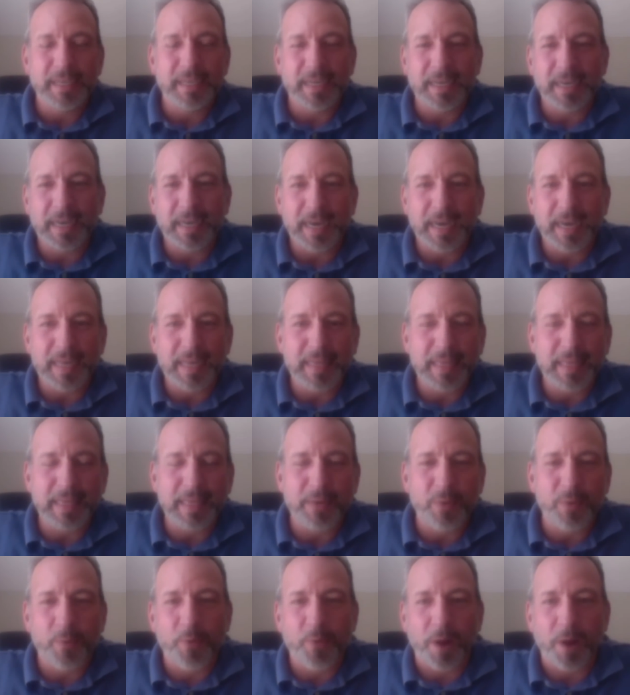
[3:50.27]
I think that
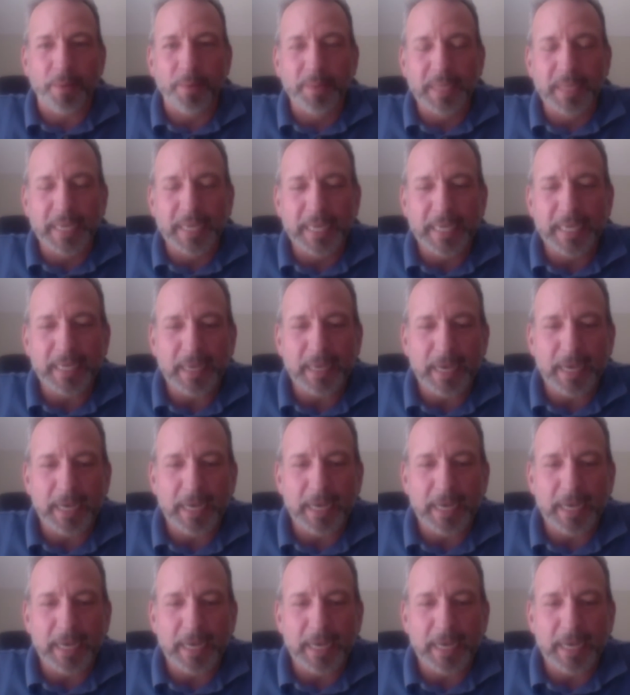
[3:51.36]
we're probably